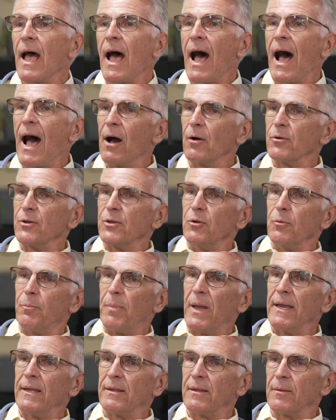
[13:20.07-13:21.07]
How do you
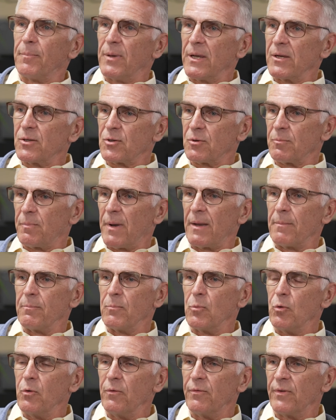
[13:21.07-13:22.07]
paint the picture? By
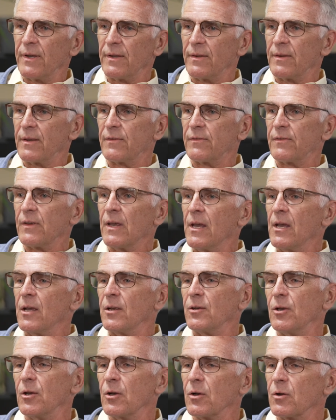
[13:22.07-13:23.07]
moving this,
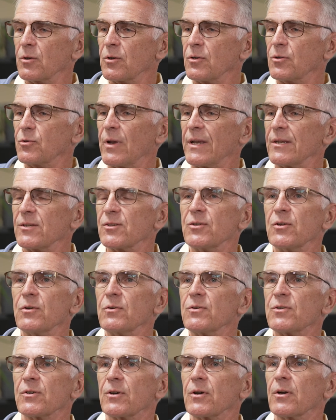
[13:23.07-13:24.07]

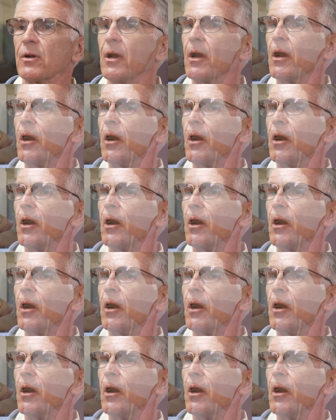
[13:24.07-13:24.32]
transducer